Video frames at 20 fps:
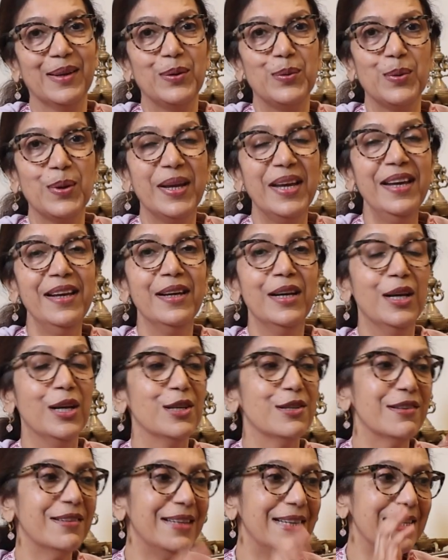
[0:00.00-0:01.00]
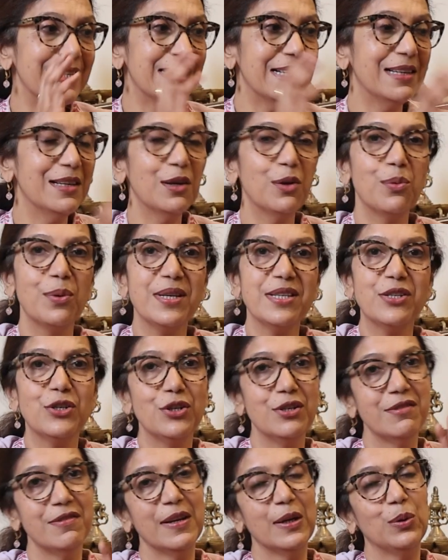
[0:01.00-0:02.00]
Okay, so these are the
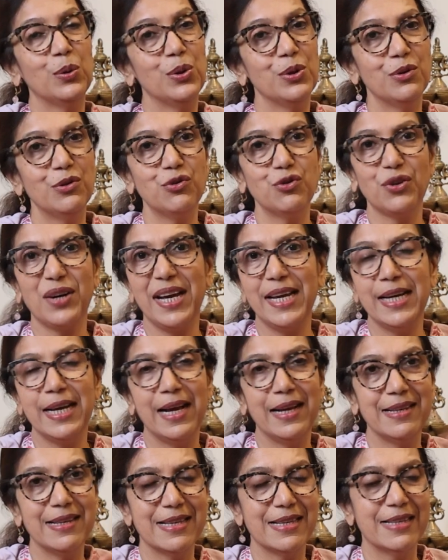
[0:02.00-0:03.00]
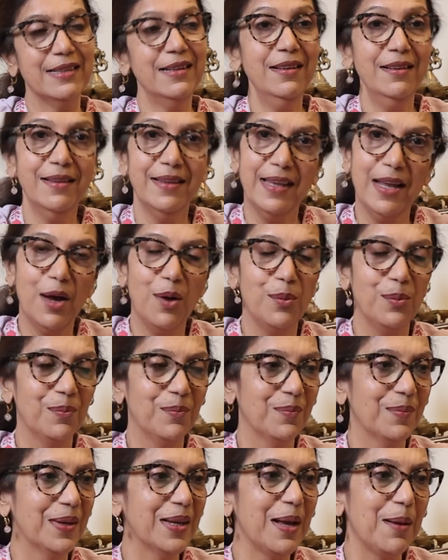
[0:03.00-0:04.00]
questions we are going to try and answer now.
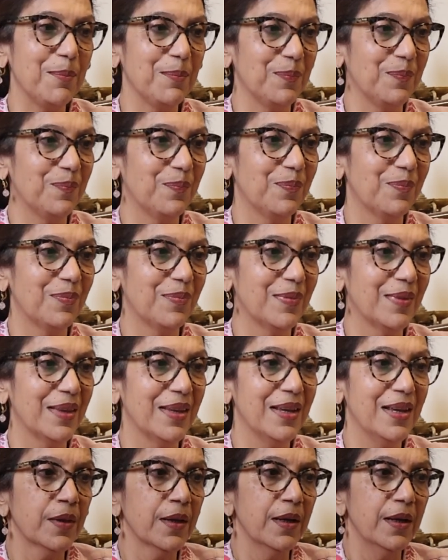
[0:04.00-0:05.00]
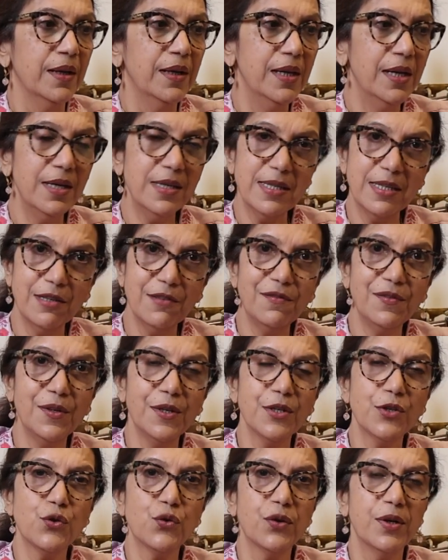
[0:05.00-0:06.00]
Come. Here's the
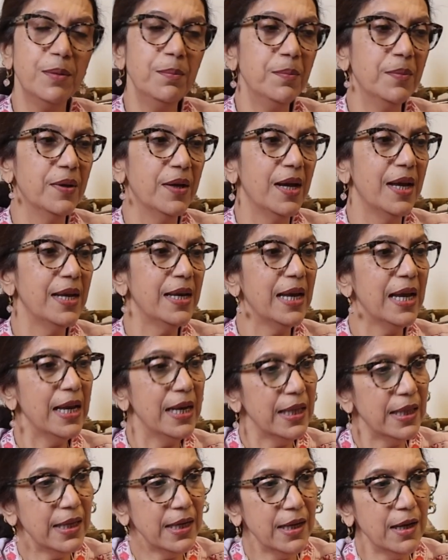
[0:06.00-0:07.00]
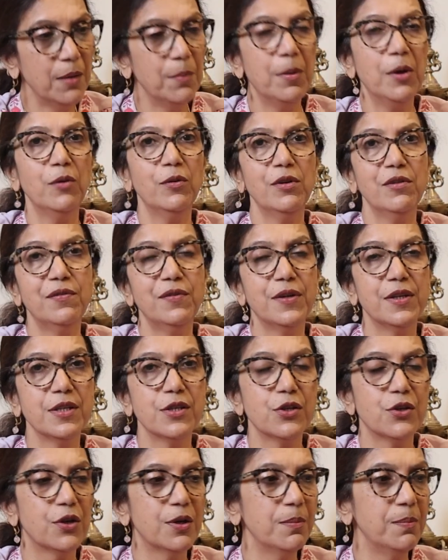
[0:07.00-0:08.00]
first rib, and everything above the
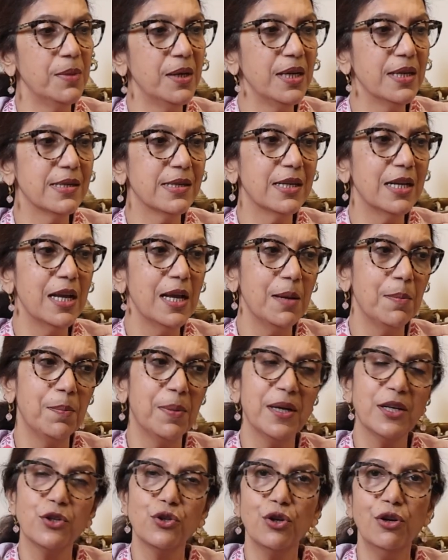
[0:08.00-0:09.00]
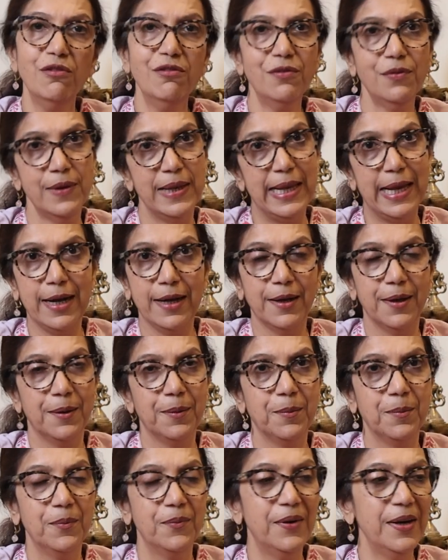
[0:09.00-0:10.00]
first rib is the apex of lung,
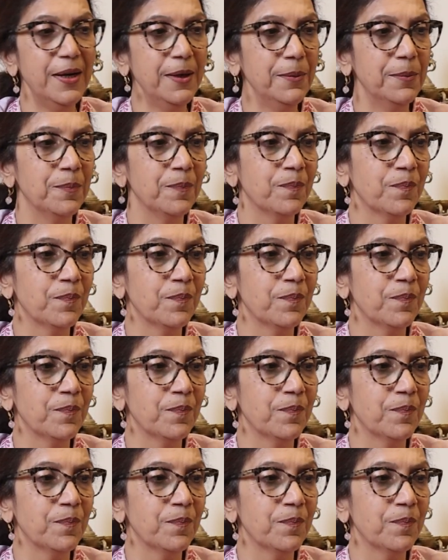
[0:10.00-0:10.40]
right?